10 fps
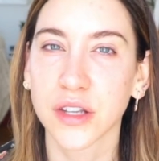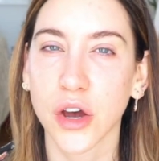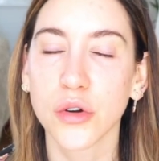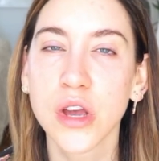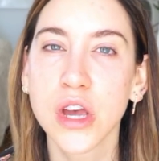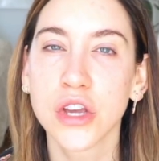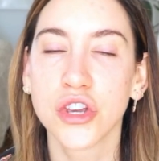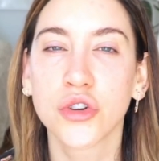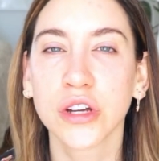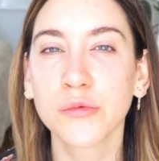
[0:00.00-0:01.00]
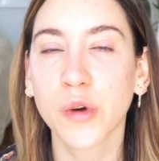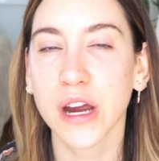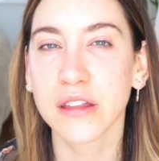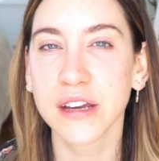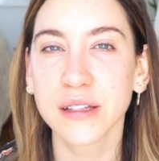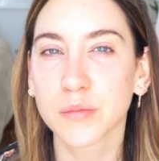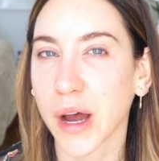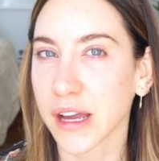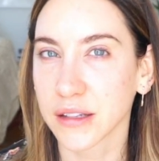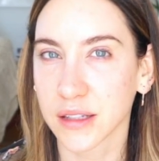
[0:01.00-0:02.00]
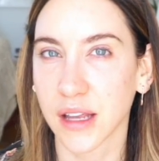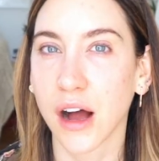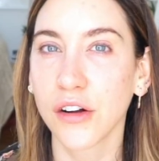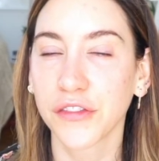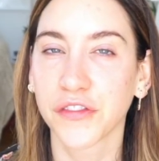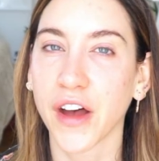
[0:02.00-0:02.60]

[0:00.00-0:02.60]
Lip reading: So you can wear this by itself